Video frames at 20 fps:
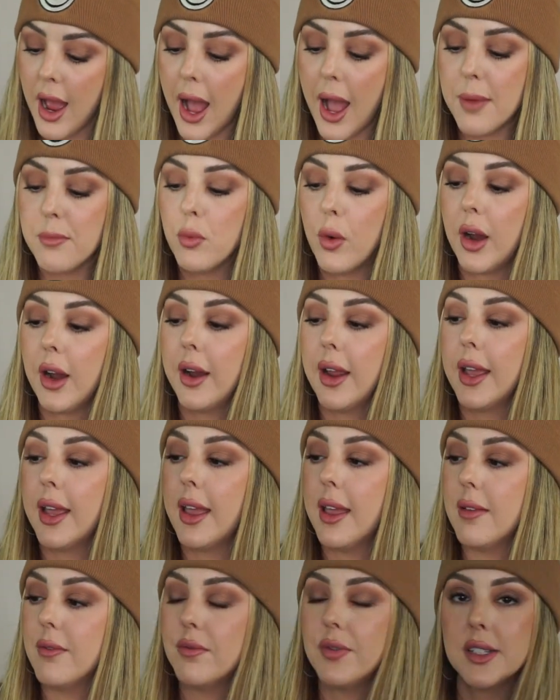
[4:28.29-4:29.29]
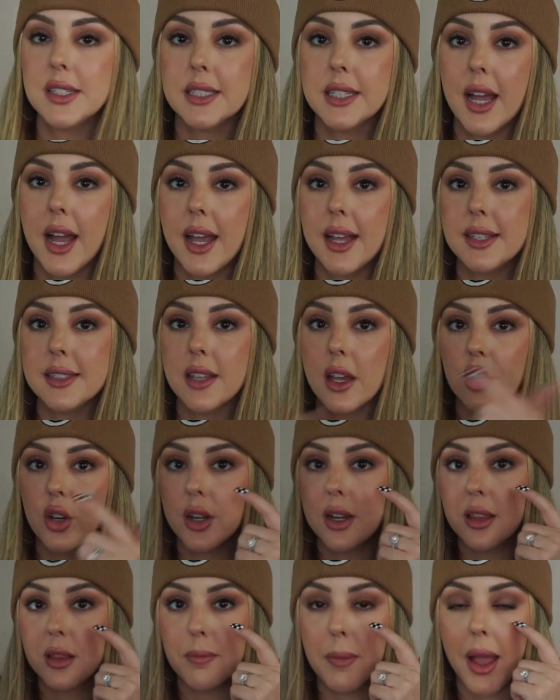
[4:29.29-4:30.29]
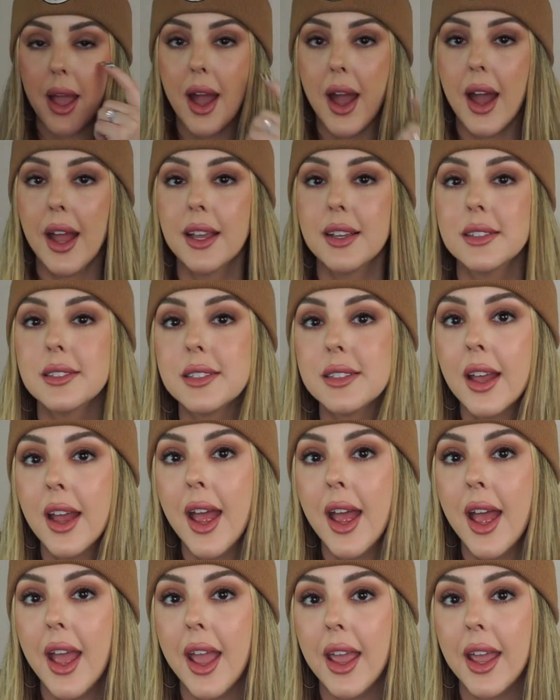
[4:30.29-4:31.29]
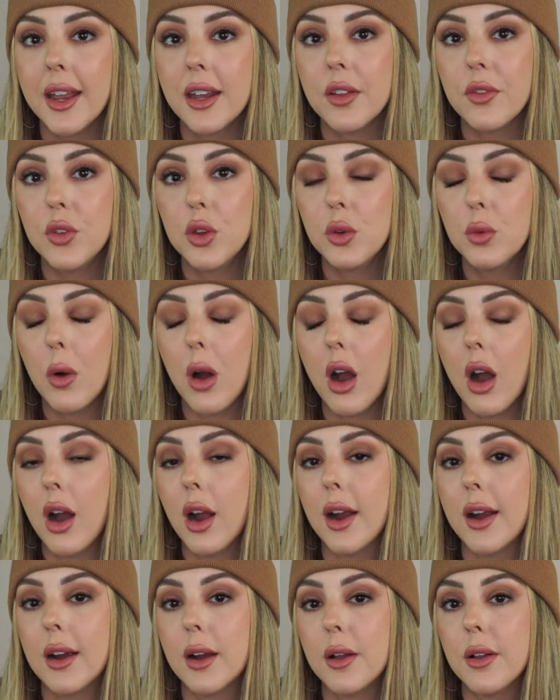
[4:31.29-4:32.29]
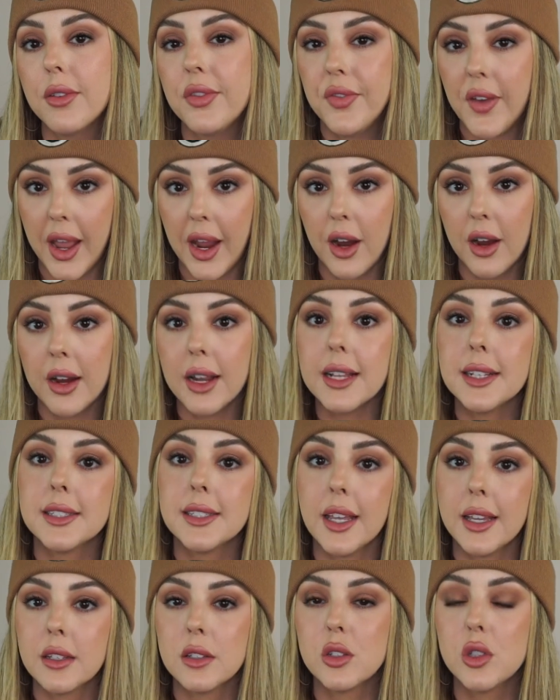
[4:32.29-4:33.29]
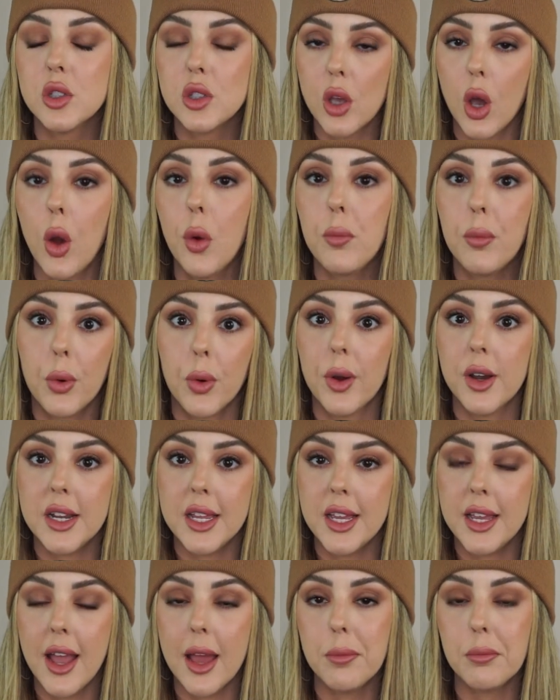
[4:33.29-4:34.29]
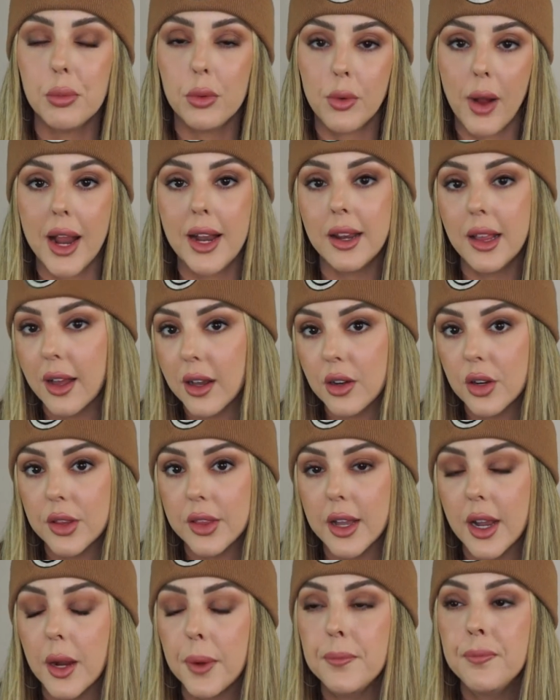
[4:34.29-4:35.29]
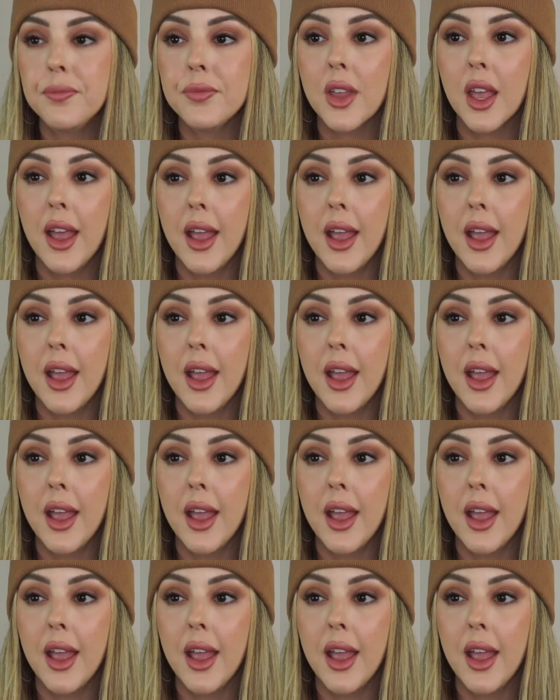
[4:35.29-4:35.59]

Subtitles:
I'm wearing Emphasize underneath my eyes, and if you are fair, it's like so pretty and brightening under there.